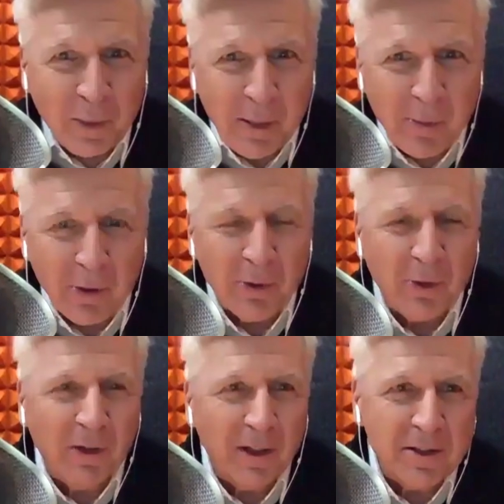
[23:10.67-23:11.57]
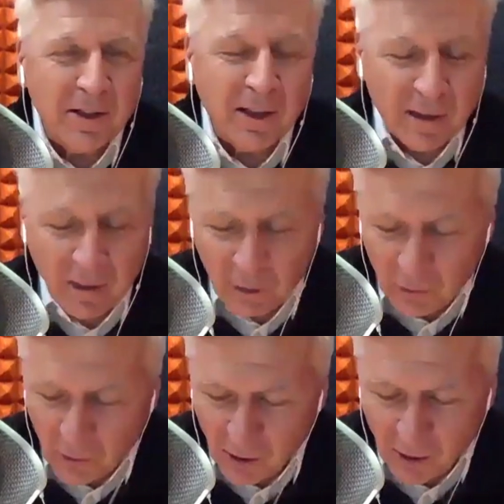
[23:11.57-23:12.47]
people who are listening,
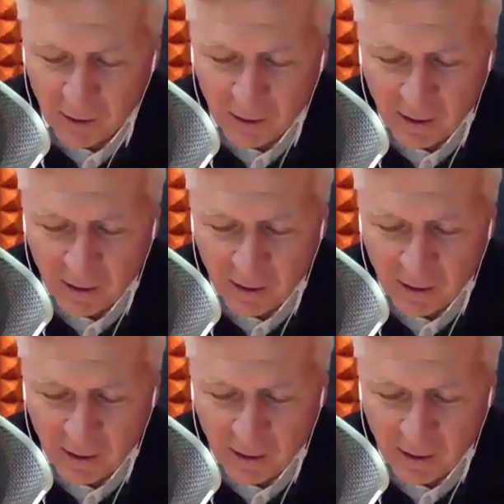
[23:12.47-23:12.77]
who are